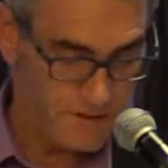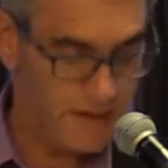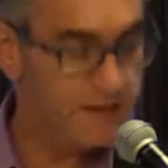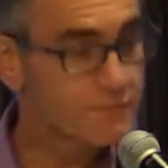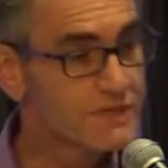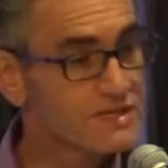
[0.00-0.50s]

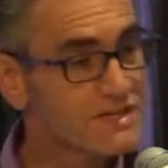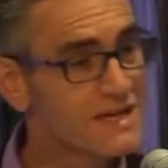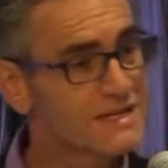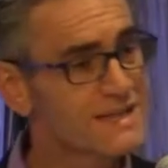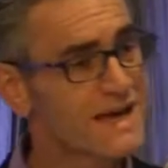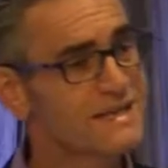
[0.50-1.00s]
and
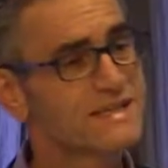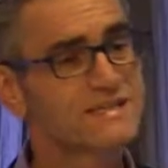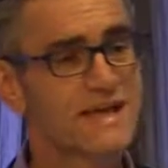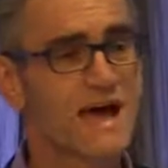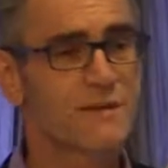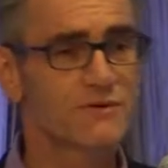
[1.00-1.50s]
that needs
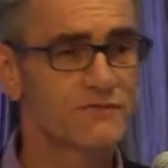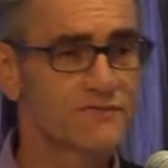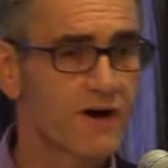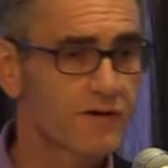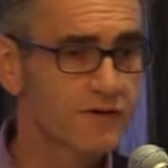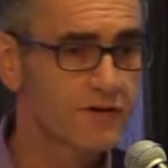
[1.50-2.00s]
to happen
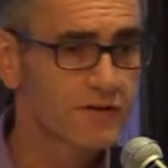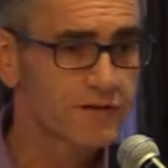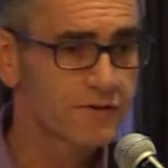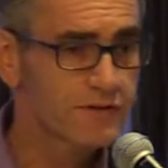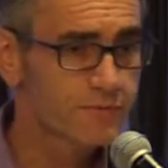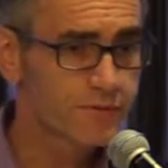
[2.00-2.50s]
far
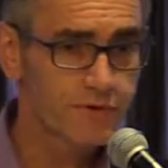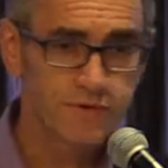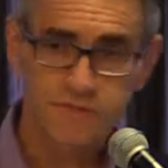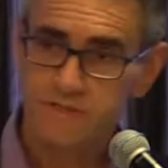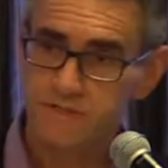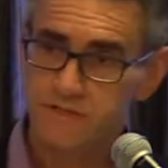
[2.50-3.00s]
earlier in the
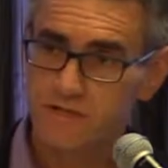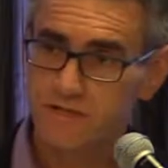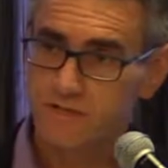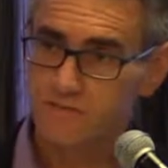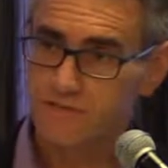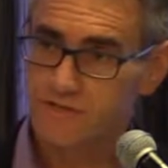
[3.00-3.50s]
process than in a
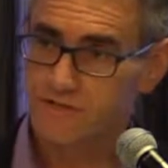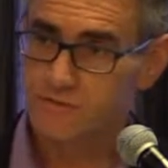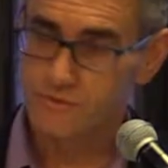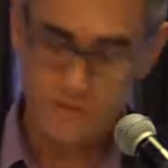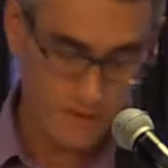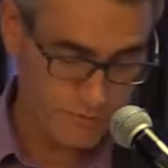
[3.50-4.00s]

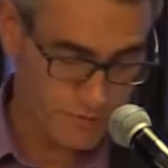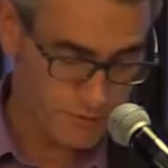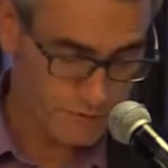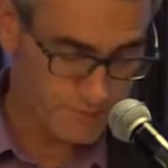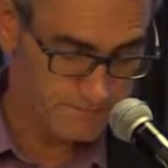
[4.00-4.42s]
conventional stick build.